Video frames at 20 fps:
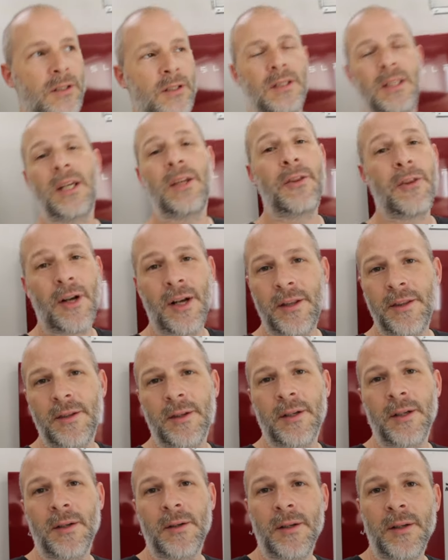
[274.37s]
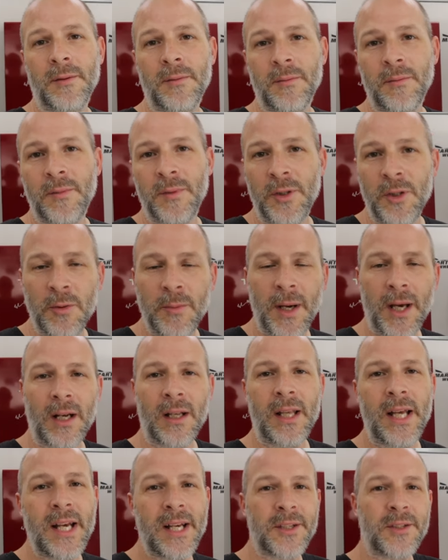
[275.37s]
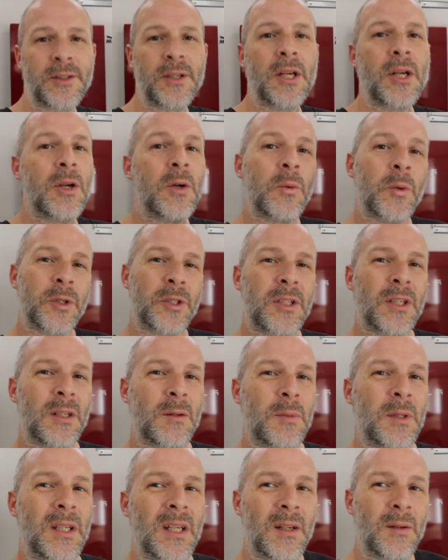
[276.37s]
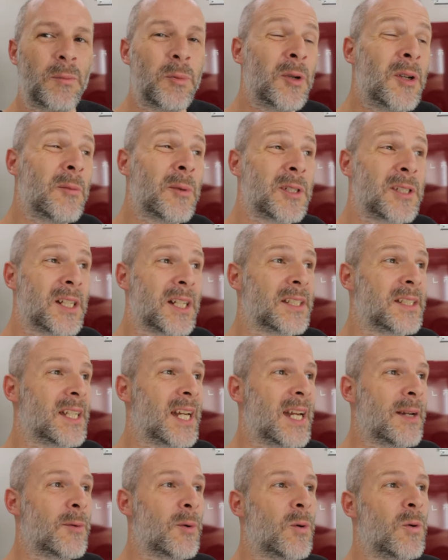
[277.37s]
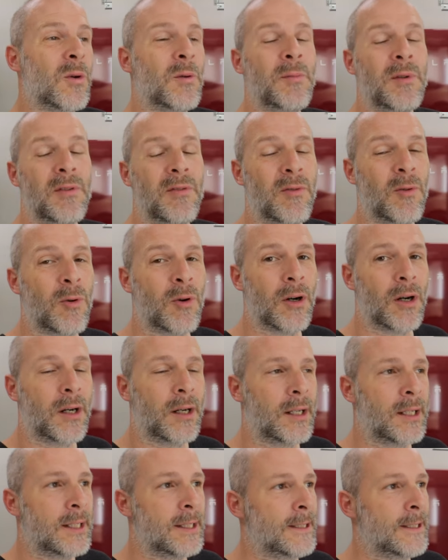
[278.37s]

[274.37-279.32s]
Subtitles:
because I thought the new Model S was going to be pretty much on time or before.